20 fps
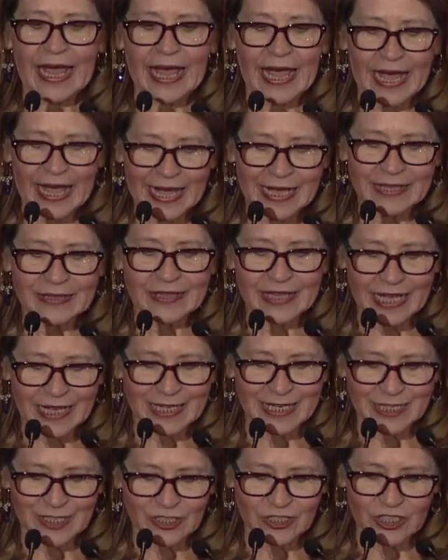and
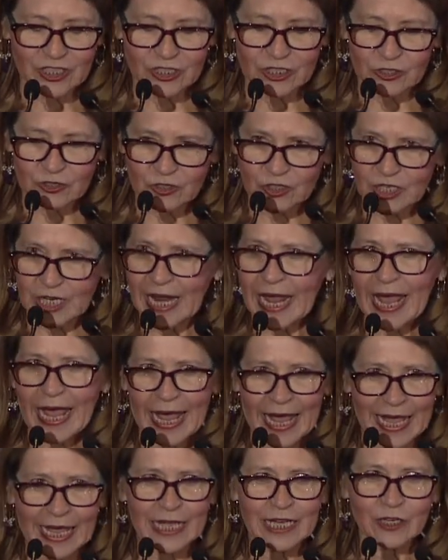that institution
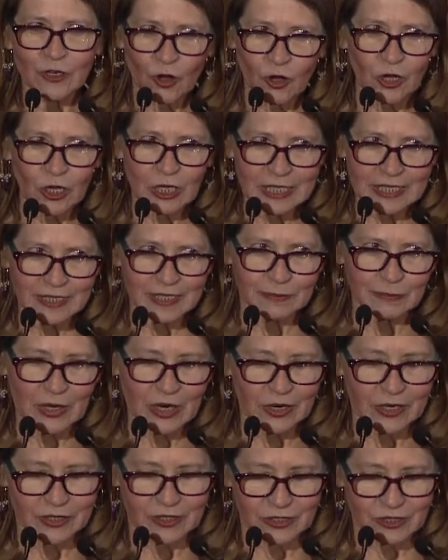and all its
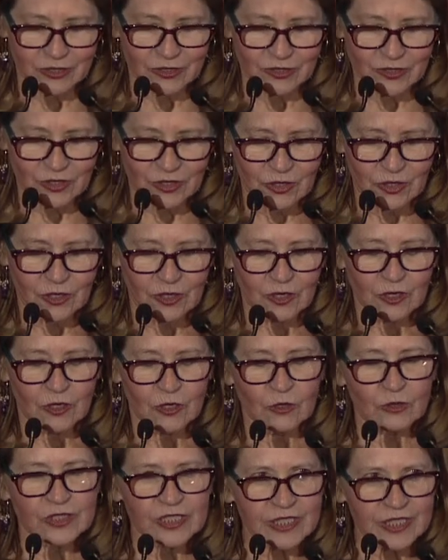partners
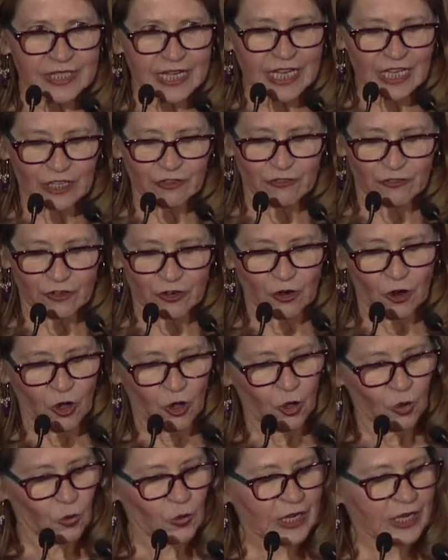who stand for
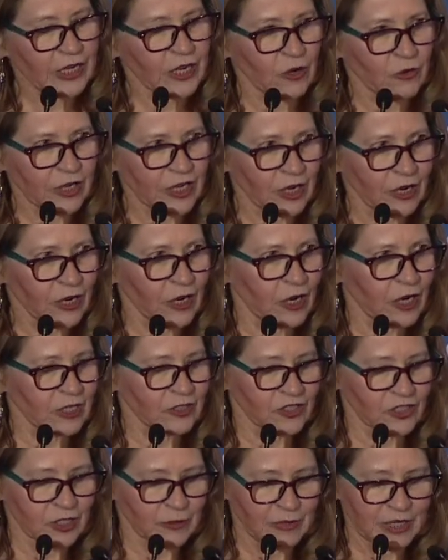all we know in our
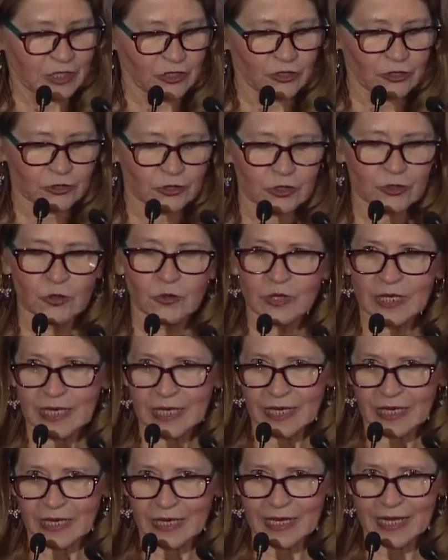hearts to be true
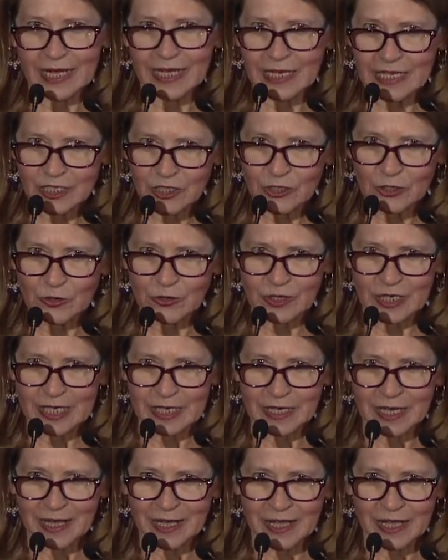and
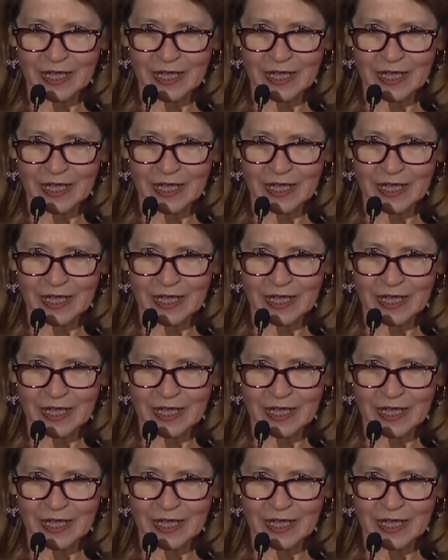enduring